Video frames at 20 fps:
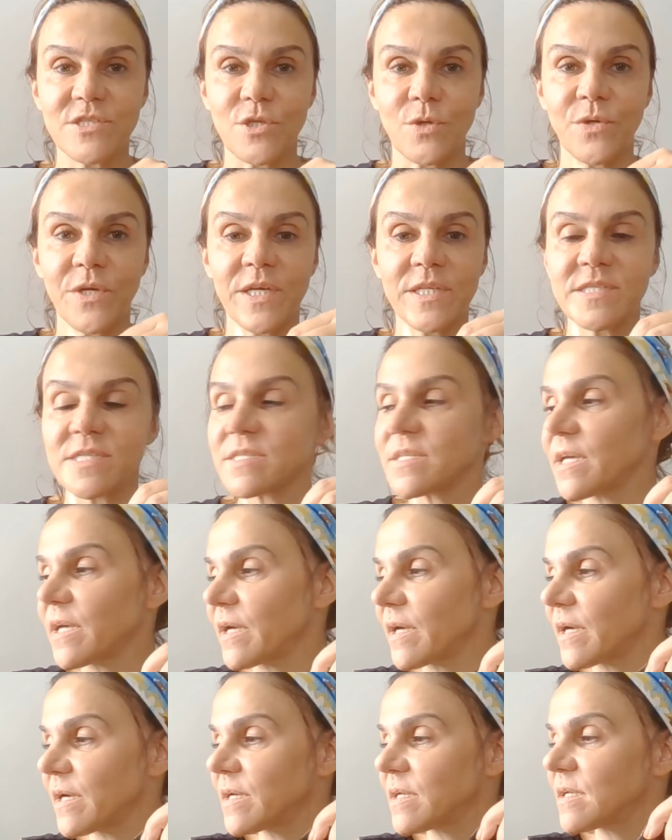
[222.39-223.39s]
Don't get
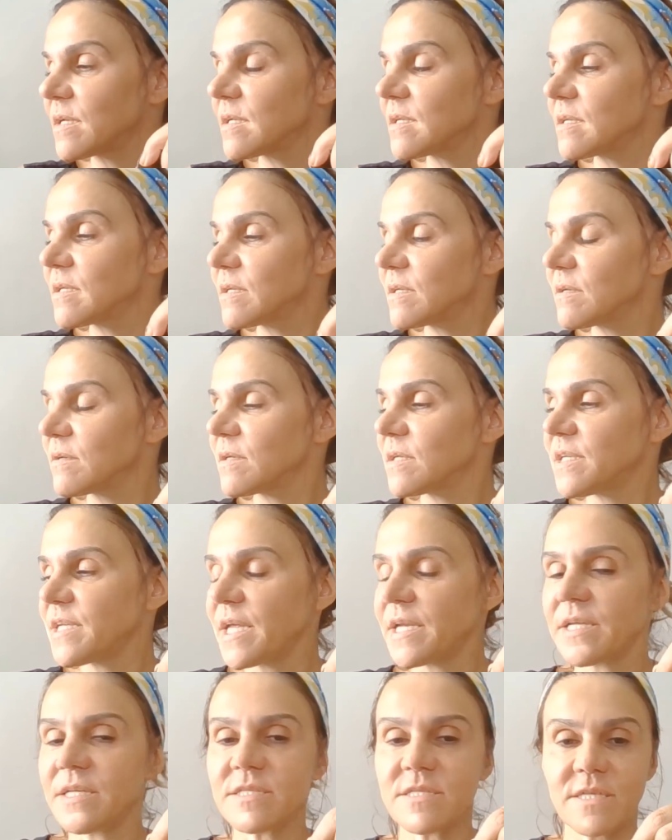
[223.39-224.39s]
scared.
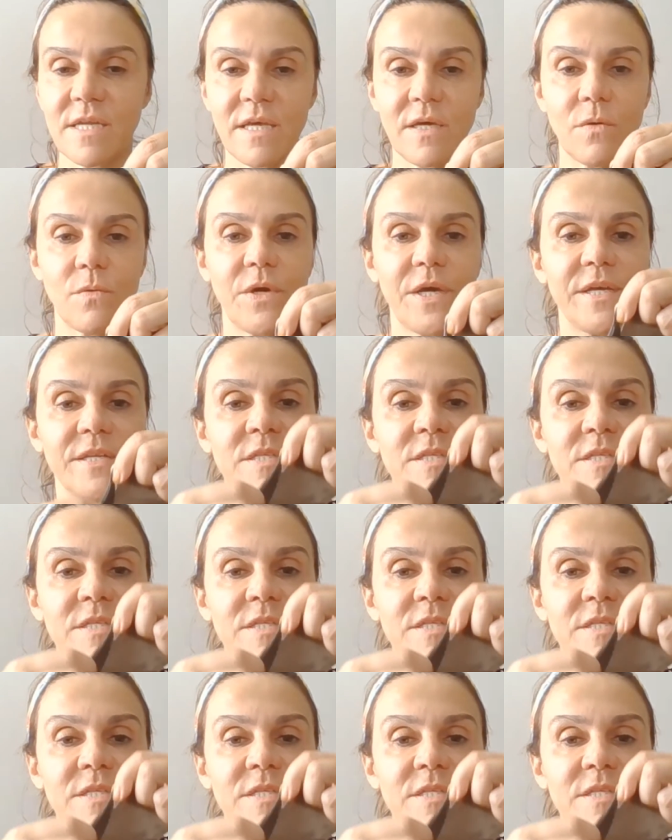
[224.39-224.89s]
Teddy, stay away.